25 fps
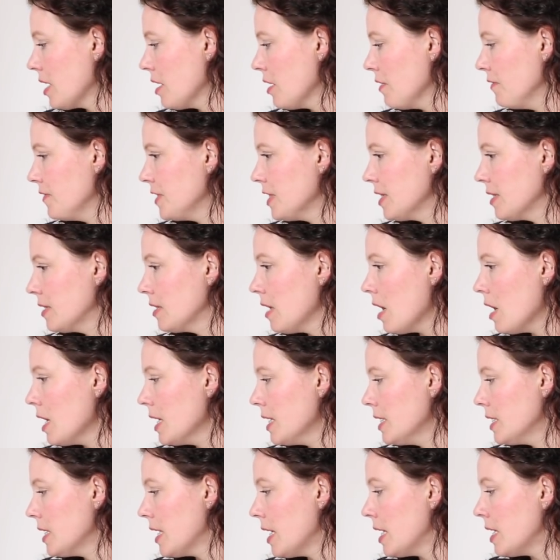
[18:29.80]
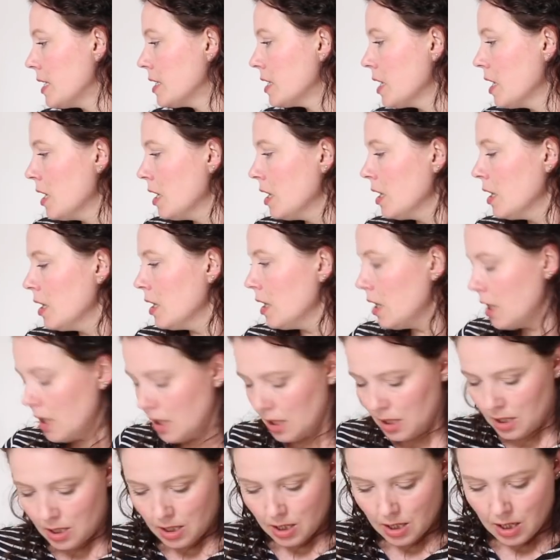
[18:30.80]
And I've decided,
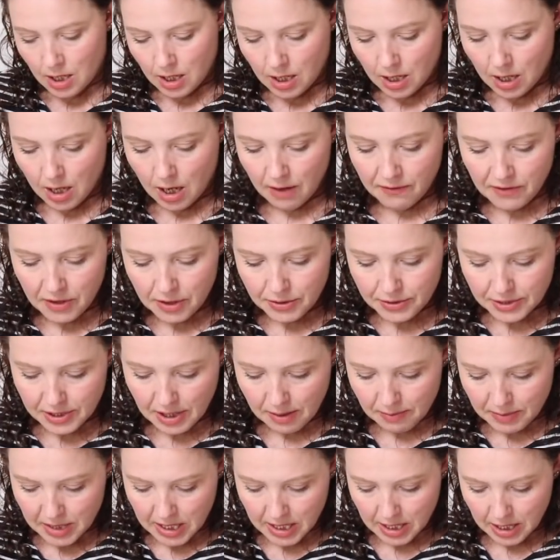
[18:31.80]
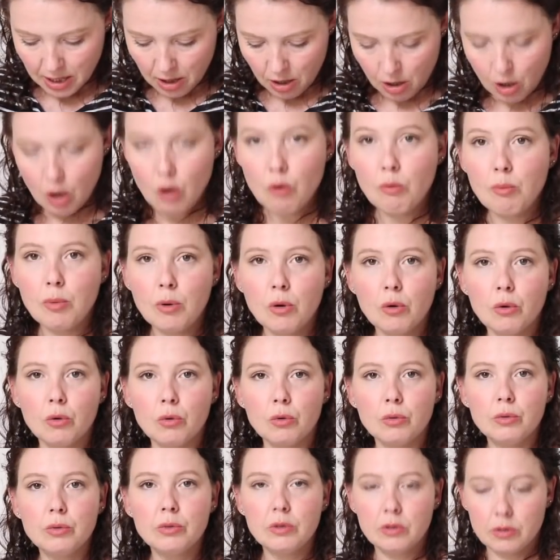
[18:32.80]
I've used up nearly a whole
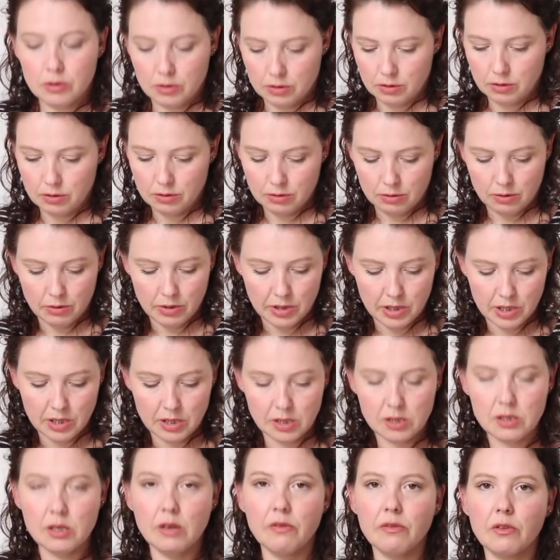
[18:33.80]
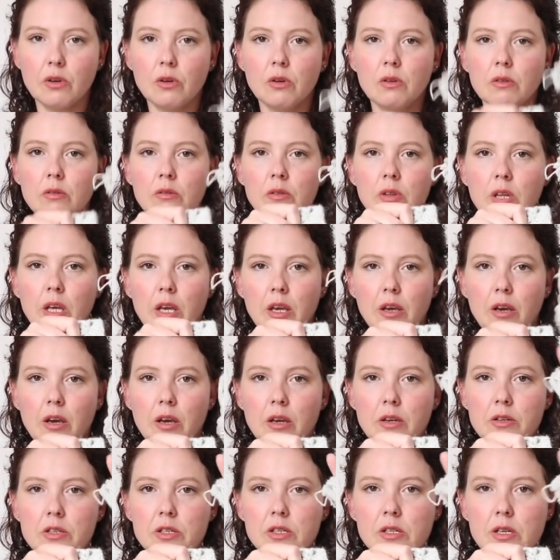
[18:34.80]
ball on this. I've got, there you
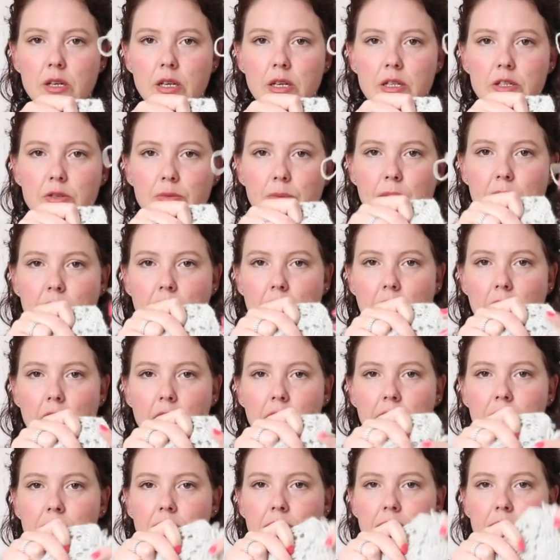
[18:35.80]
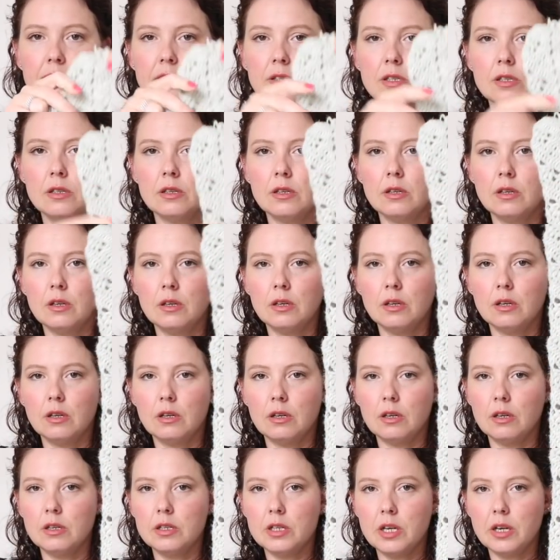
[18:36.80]
go, just a little bit left.
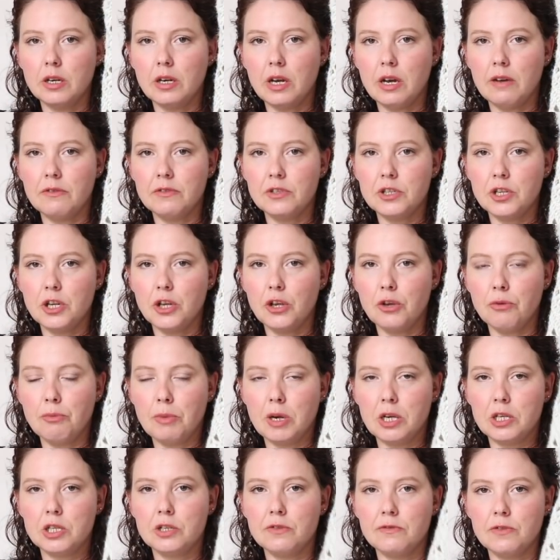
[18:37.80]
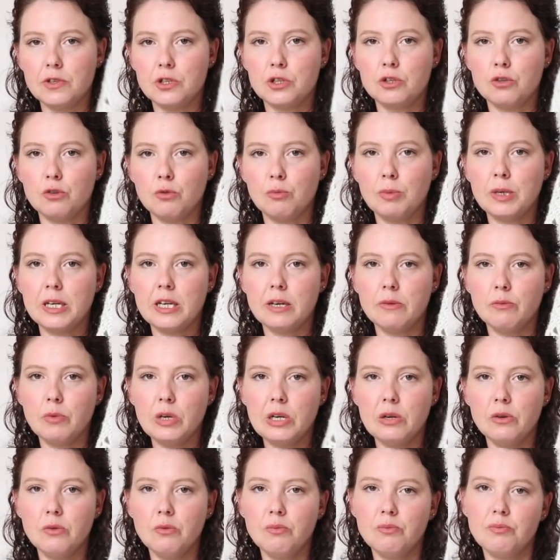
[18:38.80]
I don't have too much of a shawl, but it
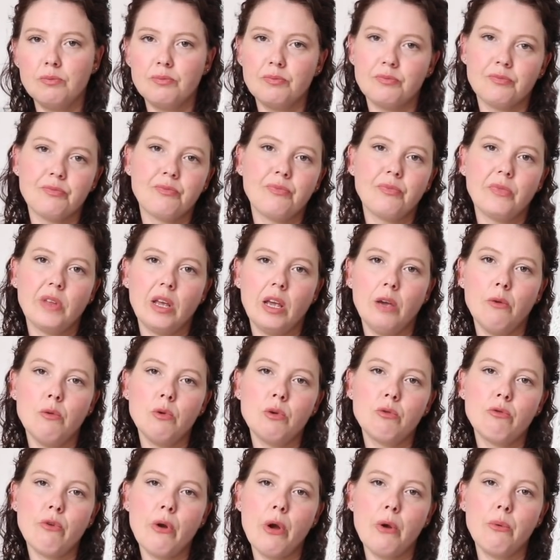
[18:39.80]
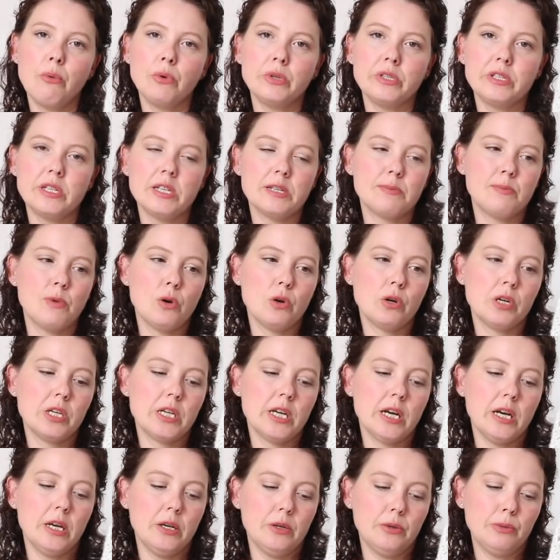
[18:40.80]
will grow once it's
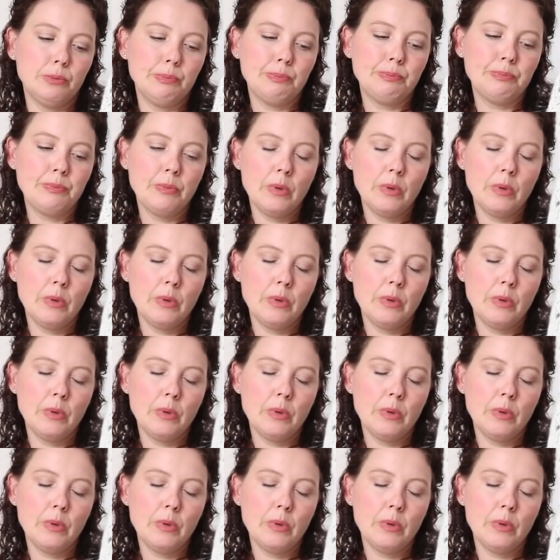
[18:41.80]
blocked out.